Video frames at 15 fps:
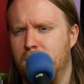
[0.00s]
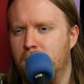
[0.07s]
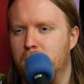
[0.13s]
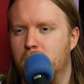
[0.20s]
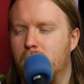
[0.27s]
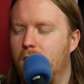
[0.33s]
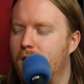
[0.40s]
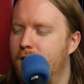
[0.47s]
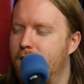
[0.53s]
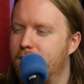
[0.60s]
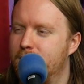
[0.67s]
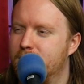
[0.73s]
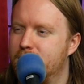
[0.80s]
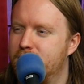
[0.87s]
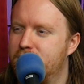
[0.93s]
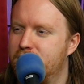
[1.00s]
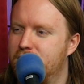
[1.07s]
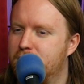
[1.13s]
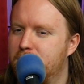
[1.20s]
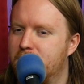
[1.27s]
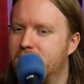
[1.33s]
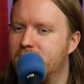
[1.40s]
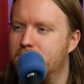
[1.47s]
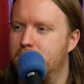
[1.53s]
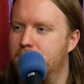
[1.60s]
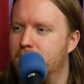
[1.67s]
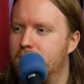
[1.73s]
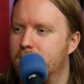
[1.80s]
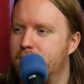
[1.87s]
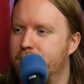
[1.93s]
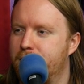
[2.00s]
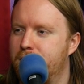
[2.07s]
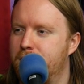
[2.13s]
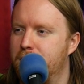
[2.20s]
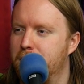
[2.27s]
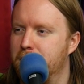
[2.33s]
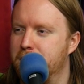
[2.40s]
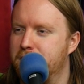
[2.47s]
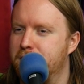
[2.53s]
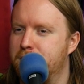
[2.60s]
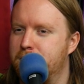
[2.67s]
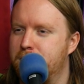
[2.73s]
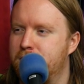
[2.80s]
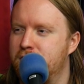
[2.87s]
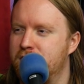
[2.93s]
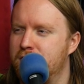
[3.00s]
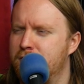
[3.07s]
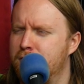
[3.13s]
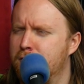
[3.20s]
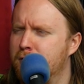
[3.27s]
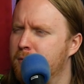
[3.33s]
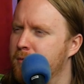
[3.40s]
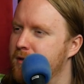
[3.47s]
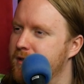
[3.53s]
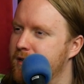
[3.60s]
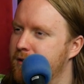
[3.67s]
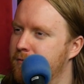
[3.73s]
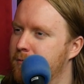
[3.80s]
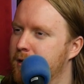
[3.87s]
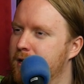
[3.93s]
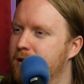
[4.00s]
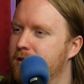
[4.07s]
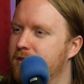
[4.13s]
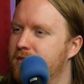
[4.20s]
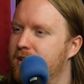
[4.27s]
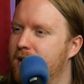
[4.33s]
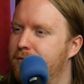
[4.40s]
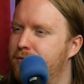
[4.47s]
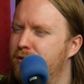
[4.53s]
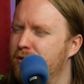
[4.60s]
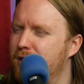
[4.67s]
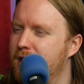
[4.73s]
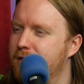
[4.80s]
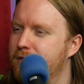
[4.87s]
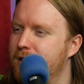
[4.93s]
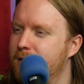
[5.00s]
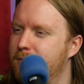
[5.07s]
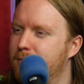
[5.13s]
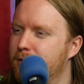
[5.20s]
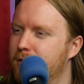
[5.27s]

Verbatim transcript: Why? She just wants to wear the clothes she normally wears after giving